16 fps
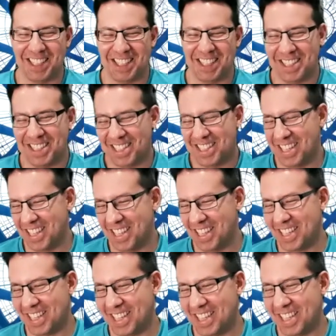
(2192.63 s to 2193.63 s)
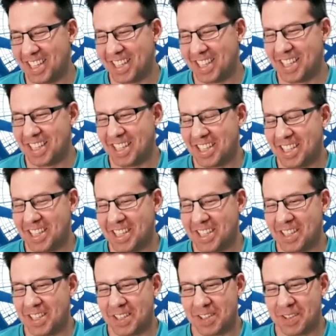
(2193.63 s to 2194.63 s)

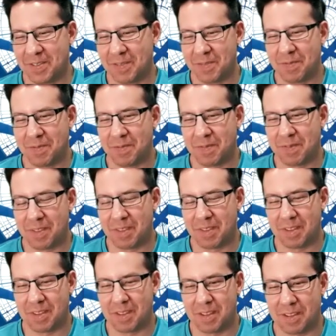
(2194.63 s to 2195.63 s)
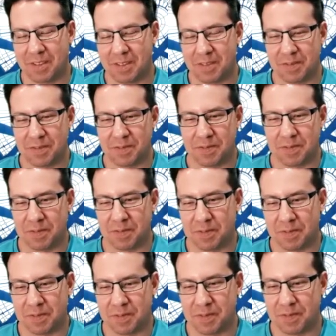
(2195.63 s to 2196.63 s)

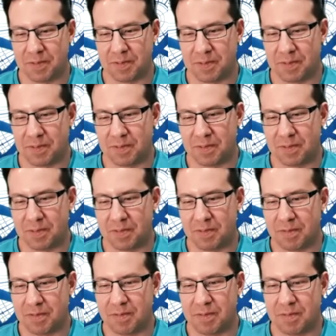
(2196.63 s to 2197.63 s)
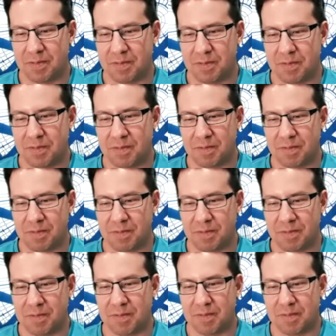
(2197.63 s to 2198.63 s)

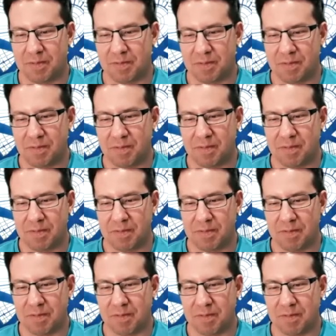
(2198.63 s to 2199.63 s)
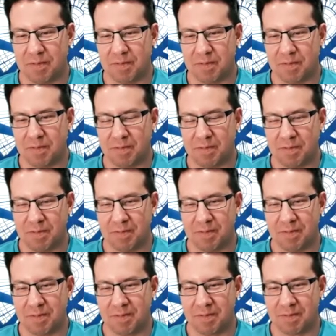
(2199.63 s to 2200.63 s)
This person isn't speaking.